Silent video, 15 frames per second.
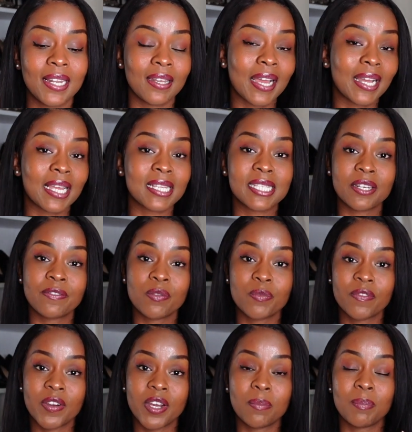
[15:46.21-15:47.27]
like I said from
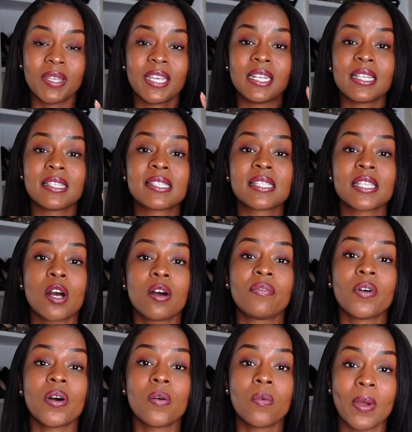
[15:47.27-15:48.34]
the very beginning,
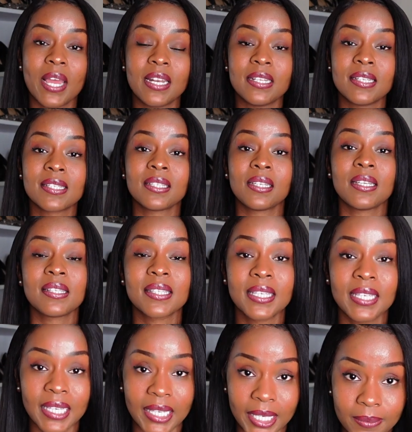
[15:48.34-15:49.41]
self-awareness is
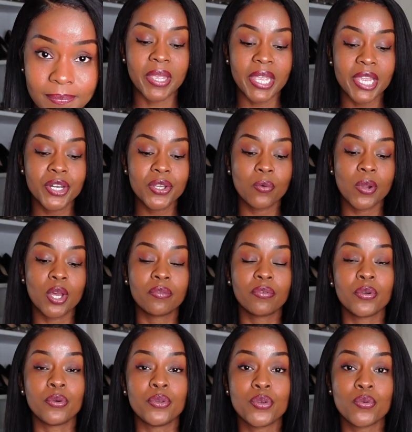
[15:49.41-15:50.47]
key. Being aware of
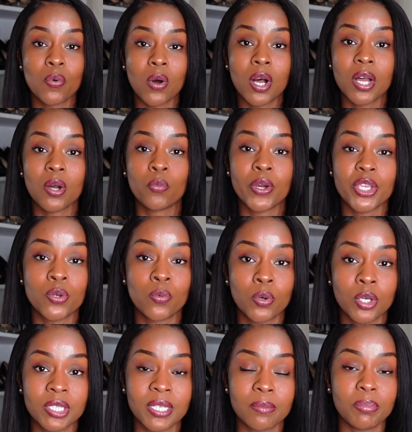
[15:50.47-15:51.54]
who you are, where you
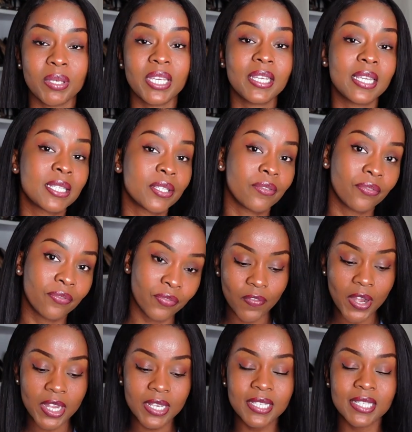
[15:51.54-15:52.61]
want to be, is a
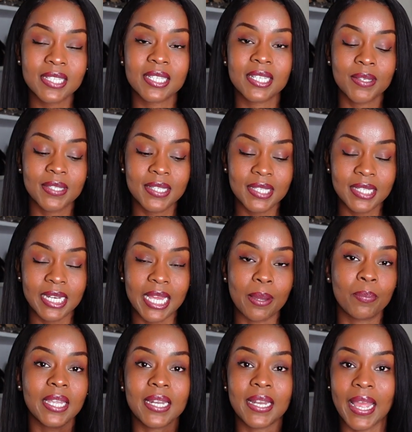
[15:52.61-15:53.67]
first step
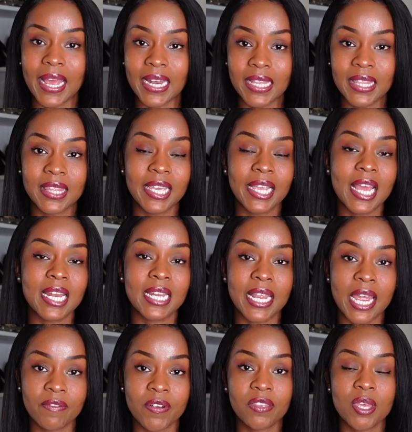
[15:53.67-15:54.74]
in anything and in
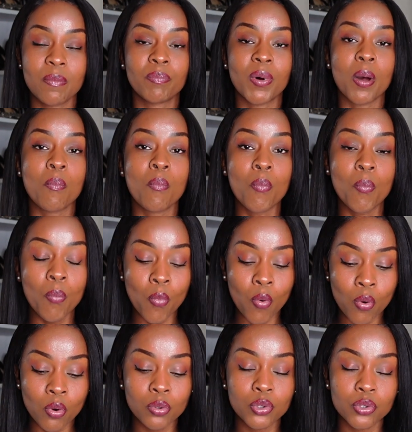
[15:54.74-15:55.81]
everything, but
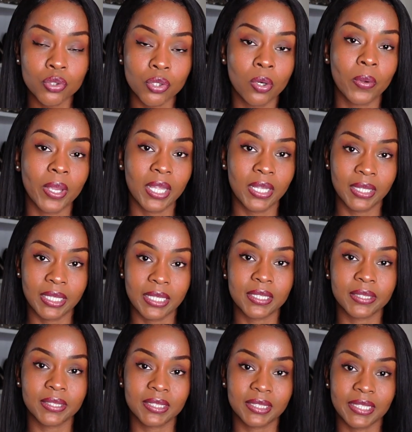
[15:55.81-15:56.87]
more so in this
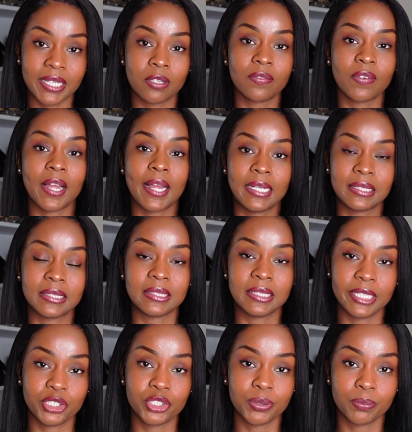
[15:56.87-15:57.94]

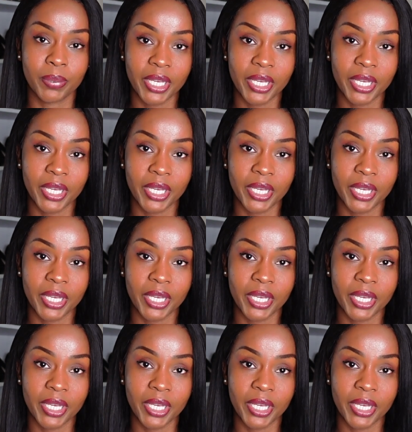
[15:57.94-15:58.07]
self-isolation